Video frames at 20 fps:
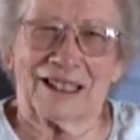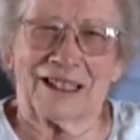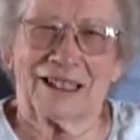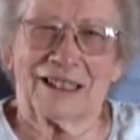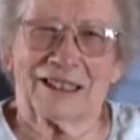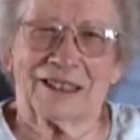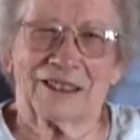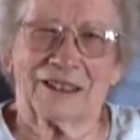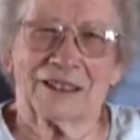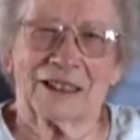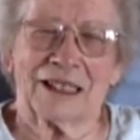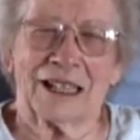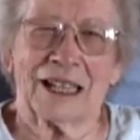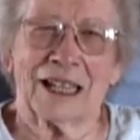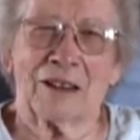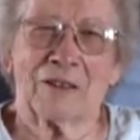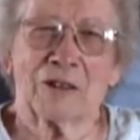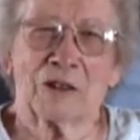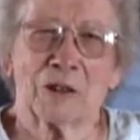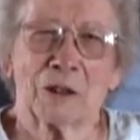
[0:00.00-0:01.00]
Uh,
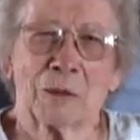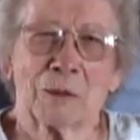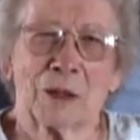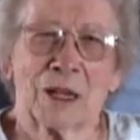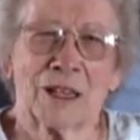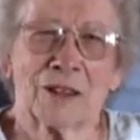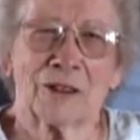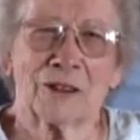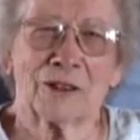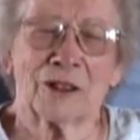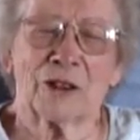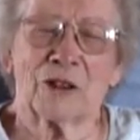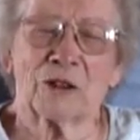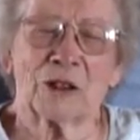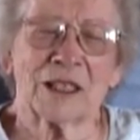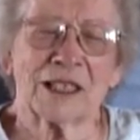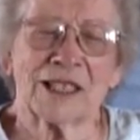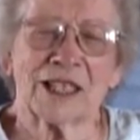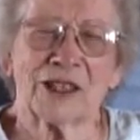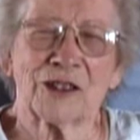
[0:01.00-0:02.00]
I have three brother,
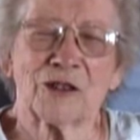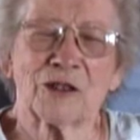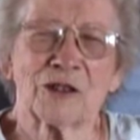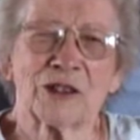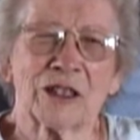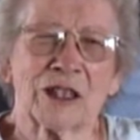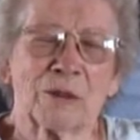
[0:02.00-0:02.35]
three sisters,